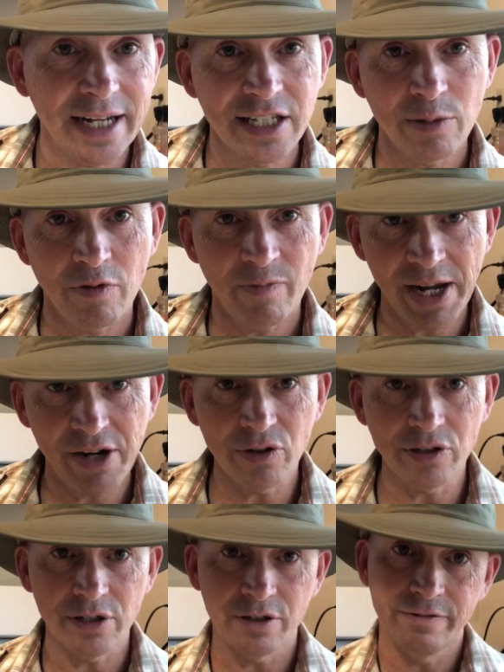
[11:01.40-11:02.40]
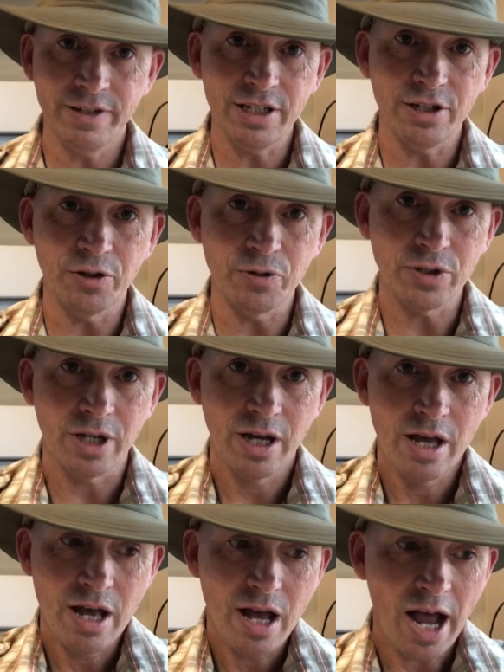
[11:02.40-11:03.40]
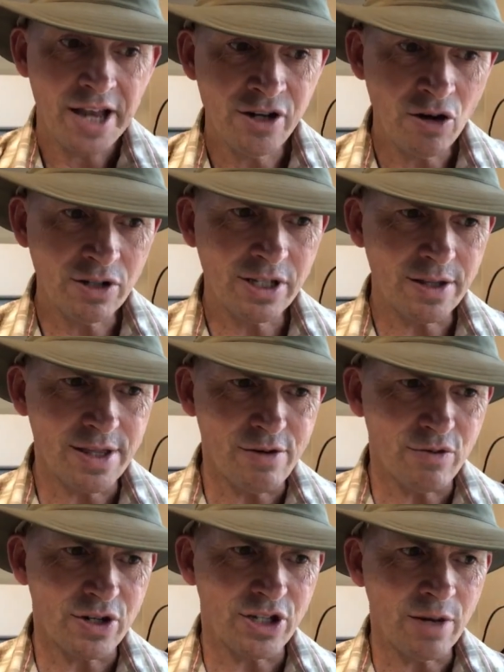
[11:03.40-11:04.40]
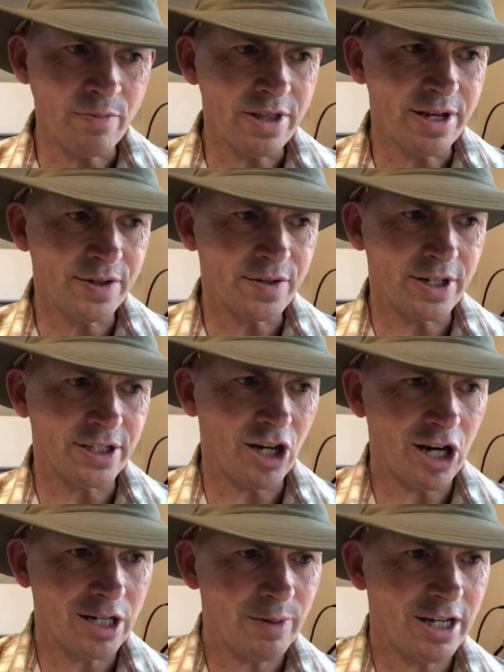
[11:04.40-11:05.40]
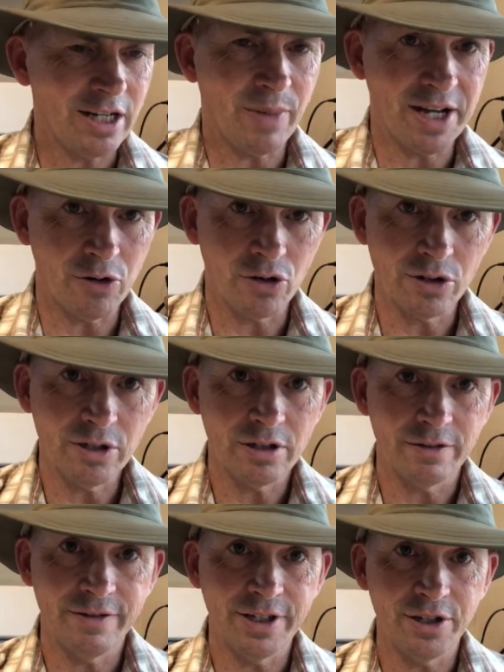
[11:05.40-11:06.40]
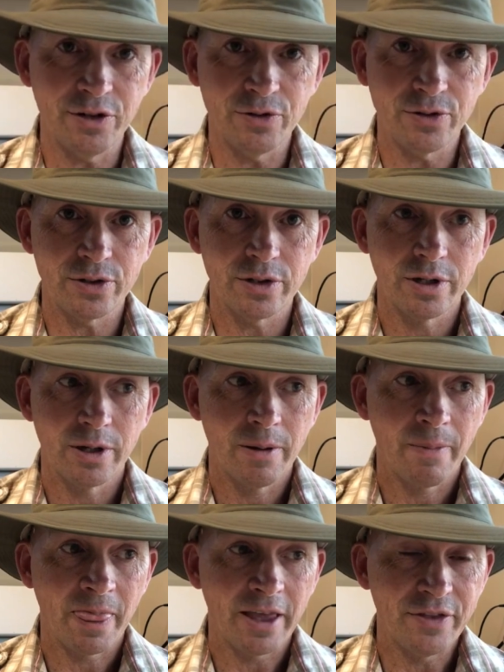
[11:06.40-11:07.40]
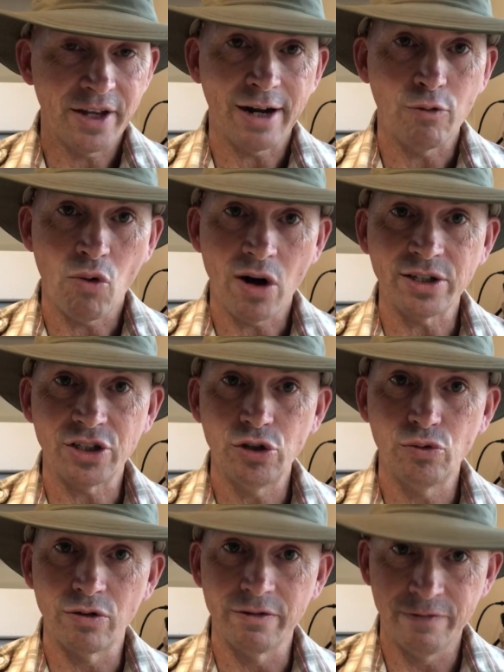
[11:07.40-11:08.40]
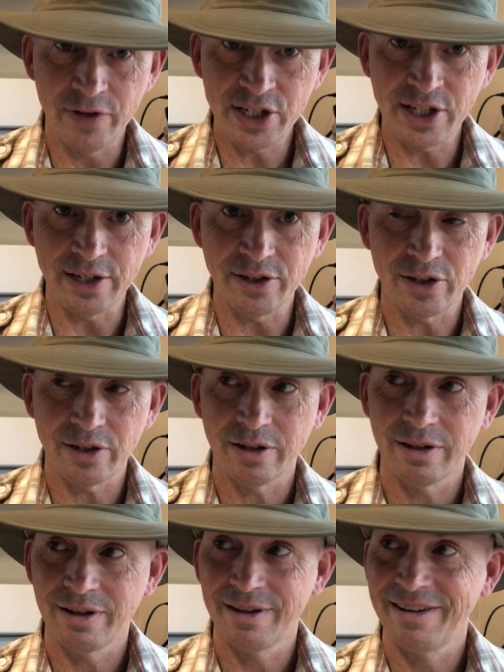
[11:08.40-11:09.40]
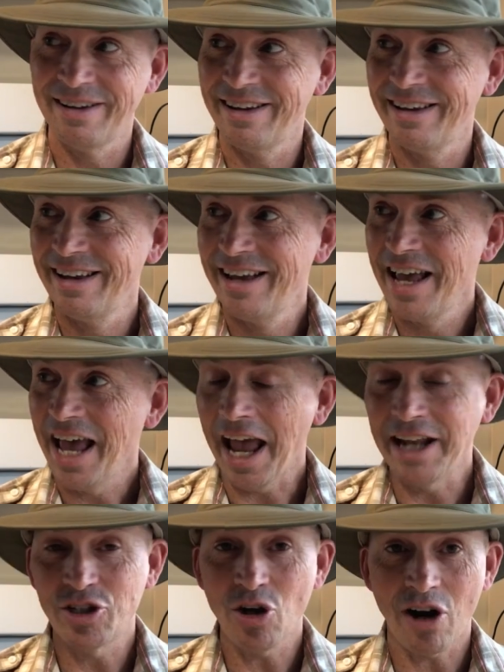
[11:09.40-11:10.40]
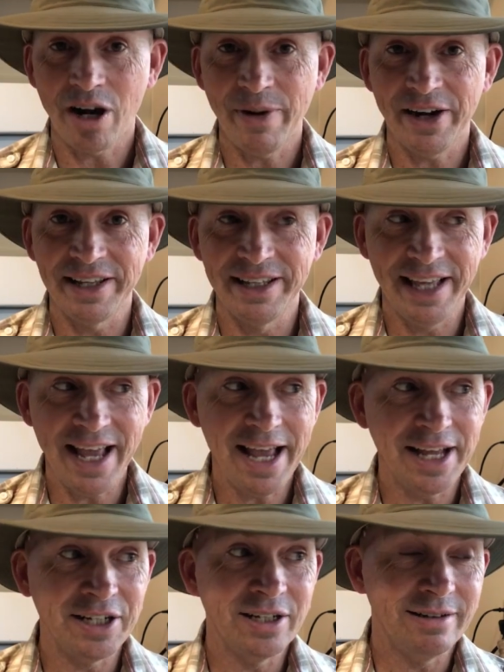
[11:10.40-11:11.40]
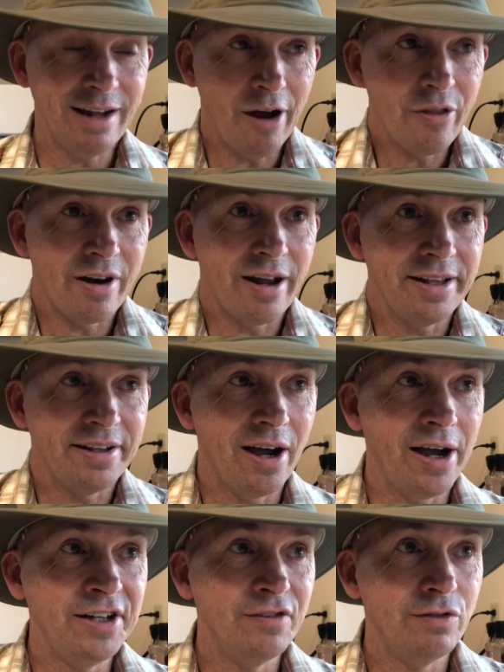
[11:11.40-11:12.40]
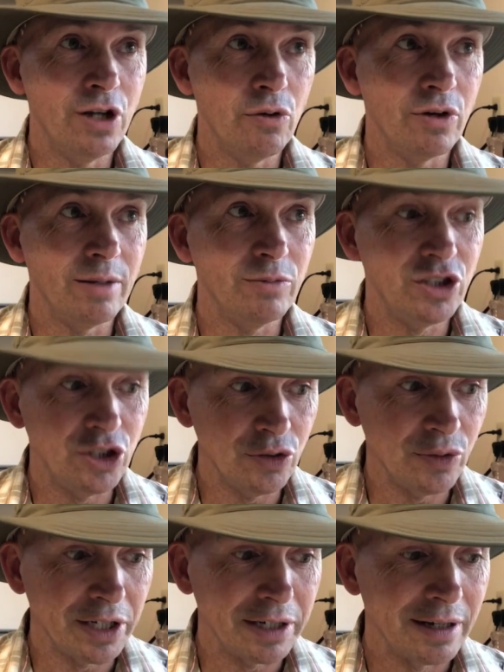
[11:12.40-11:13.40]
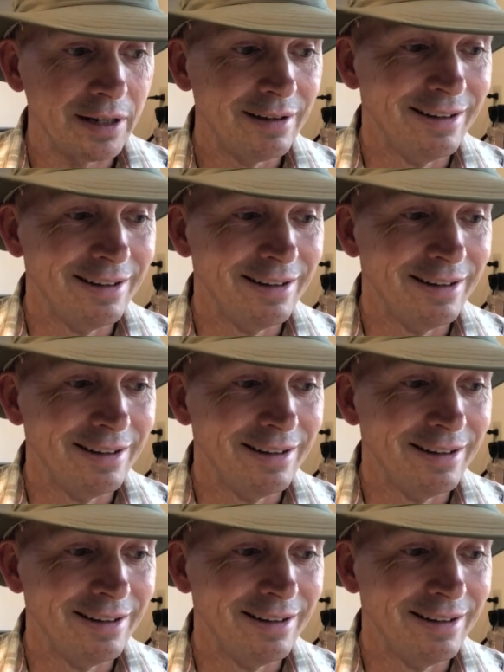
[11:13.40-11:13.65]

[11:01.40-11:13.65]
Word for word: at some of my earlier videos, I noticed that there were some things that I talked about in my earlier videos that I want to revisit and talk about again now that I kind of know what I'm doing.